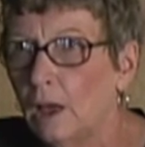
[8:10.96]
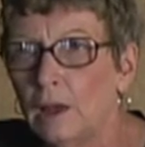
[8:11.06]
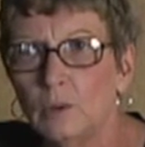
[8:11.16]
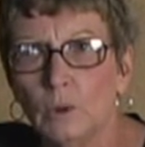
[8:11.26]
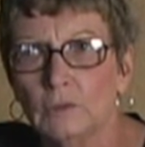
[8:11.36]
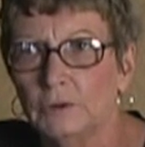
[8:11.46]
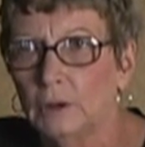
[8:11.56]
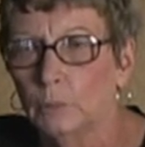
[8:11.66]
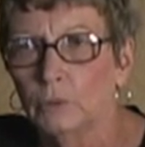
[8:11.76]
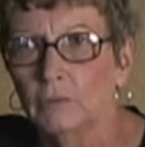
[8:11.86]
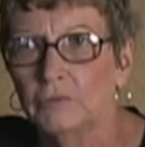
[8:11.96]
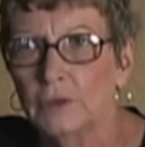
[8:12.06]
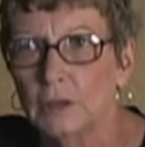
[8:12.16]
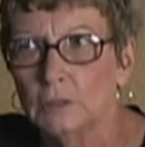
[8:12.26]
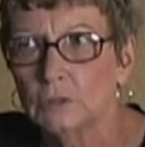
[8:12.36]
any one of a number of
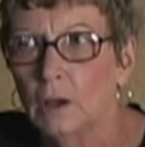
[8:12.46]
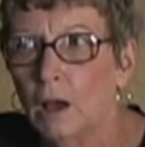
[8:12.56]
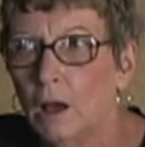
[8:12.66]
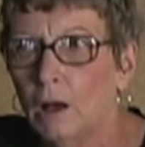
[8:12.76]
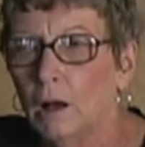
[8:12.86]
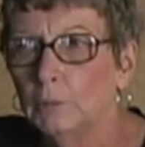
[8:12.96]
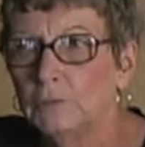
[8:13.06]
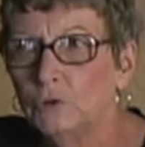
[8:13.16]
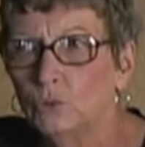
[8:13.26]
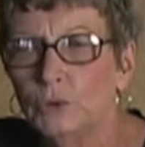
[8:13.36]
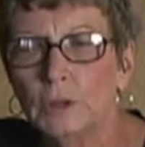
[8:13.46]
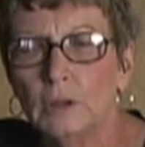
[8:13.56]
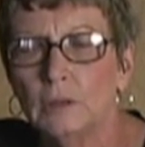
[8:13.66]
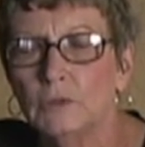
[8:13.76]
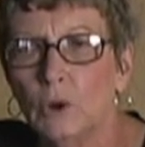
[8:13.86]
things. If you look in
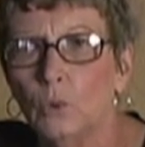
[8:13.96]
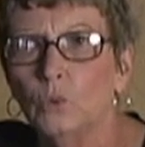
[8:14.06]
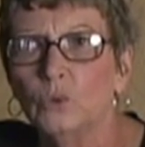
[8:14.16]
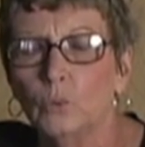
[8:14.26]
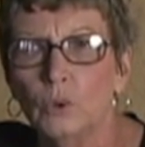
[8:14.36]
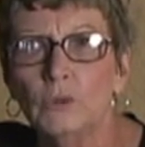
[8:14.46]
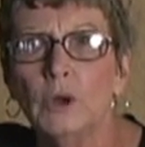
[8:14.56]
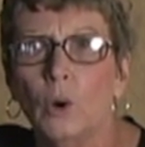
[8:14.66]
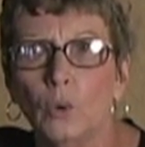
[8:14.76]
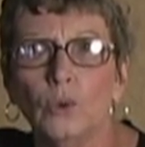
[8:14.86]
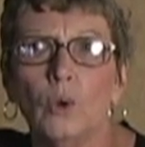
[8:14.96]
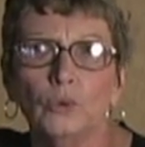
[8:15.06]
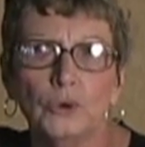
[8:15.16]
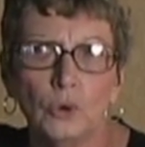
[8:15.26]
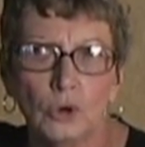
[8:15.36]
any of the really
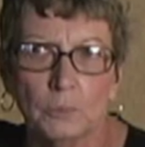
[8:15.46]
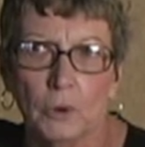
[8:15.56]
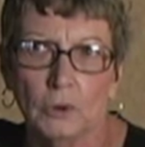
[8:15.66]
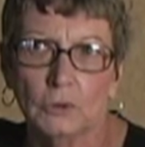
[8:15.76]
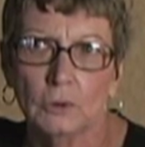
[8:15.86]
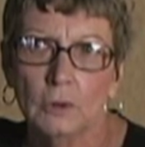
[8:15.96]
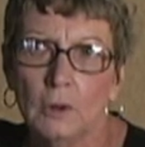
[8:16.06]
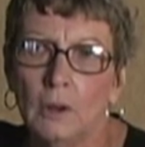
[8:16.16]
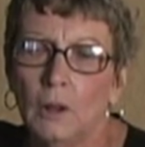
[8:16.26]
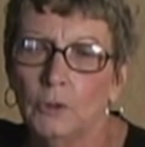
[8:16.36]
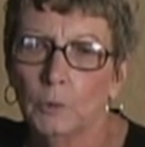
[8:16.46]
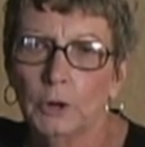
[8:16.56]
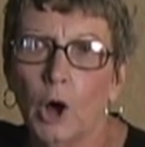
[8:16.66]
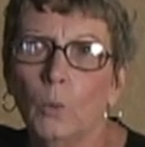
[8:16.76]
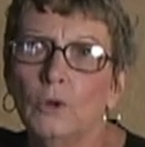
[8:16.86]
old cookbooks, there
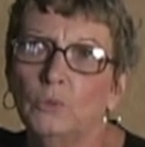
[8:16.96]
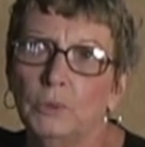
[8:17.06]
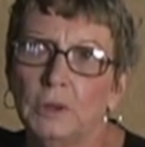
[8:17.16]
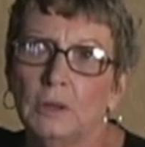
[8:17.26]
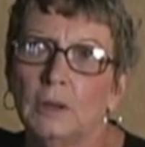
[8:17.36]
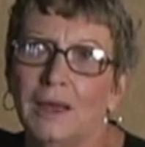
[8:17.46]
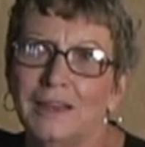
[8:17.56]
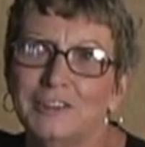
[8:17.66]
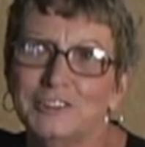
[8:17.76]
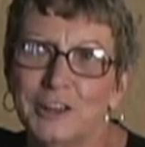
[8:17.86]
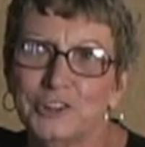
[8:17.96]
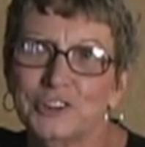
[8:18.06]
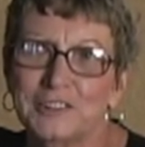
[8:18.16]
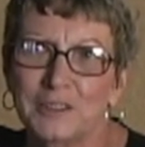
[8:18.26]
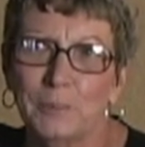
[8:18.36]
would always be a
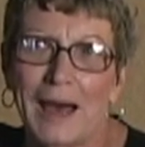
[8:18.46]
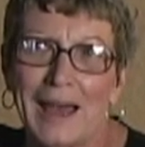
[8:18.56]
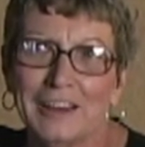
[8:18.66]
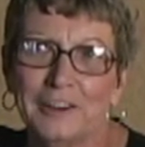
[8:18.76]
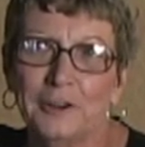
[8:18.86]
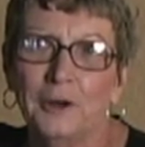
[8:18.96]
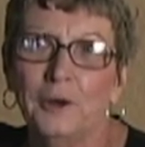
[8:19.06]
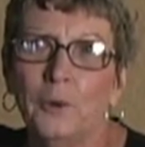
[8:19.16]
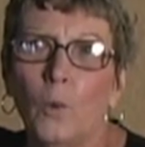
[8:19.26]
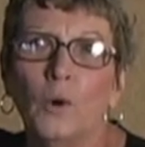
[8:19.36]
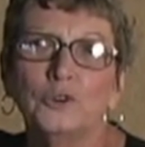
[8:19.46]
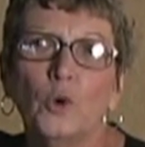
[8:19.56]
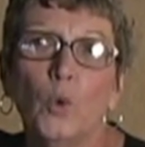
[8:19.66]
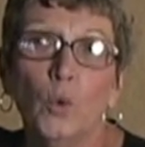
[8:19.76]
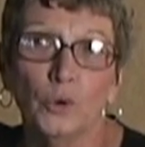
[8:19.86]
section in the back on
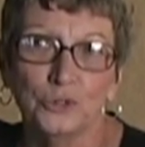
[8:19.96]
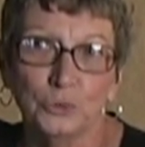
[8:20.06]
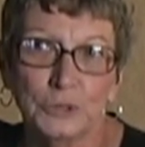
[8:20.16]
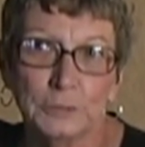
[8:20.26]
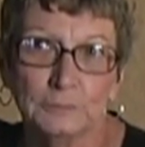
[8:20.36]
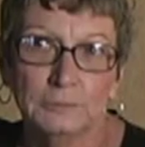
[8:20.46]
cordials.